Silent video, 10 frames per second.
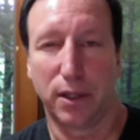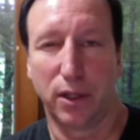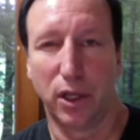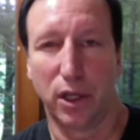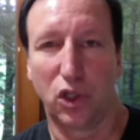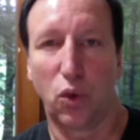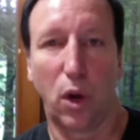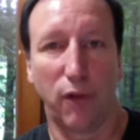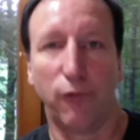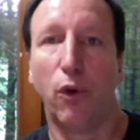the
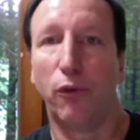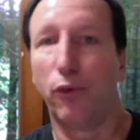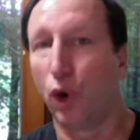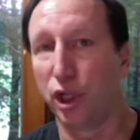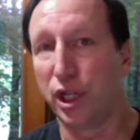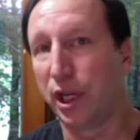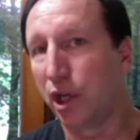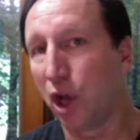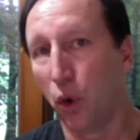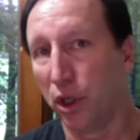2414
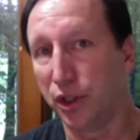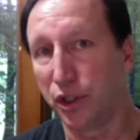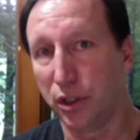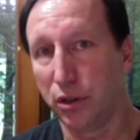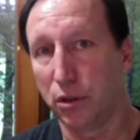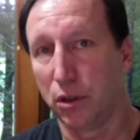Coalition.